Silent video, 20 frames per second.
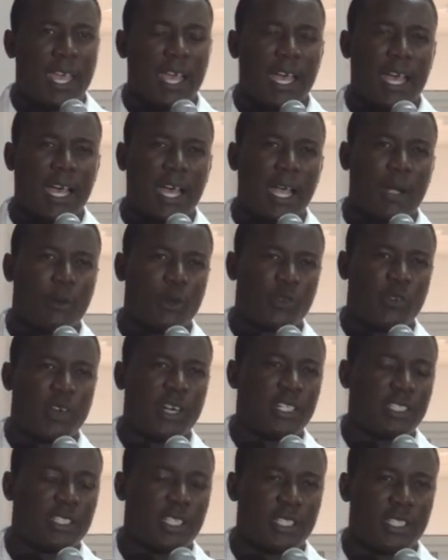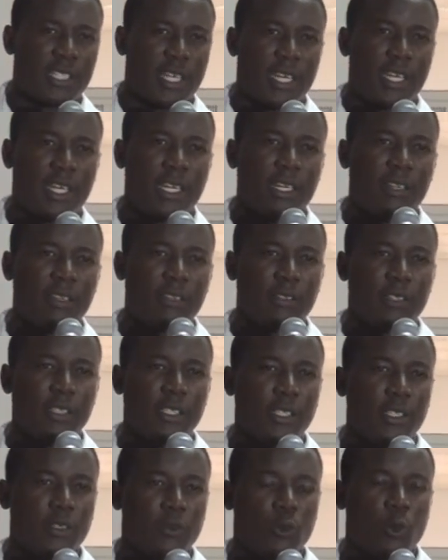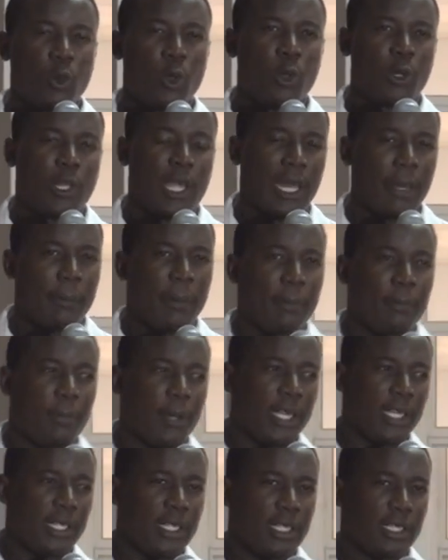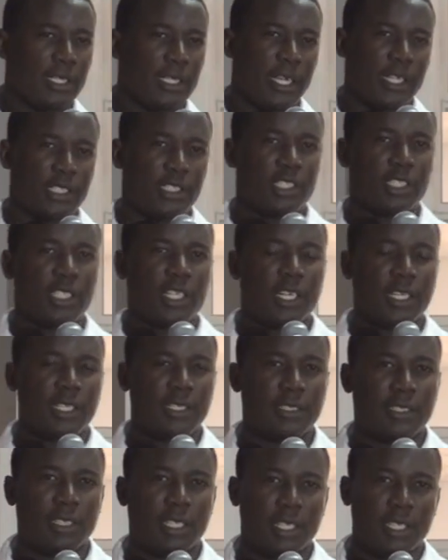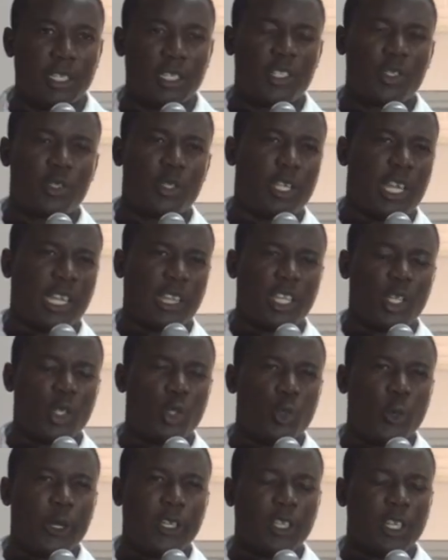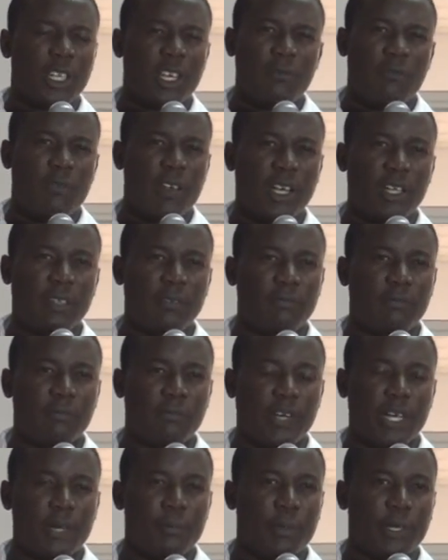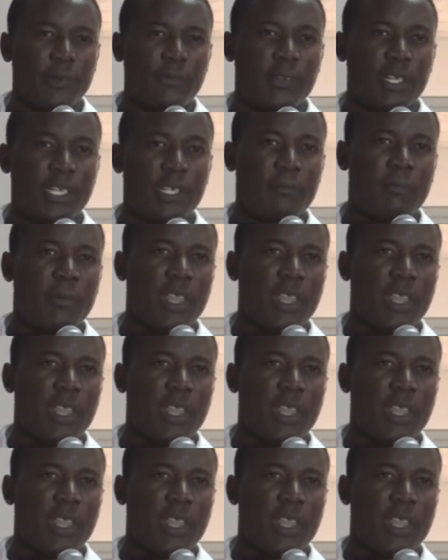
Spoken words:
I was very interested in the role Calabar played in Nigerian history. I think you dwelled on it very, very briefly.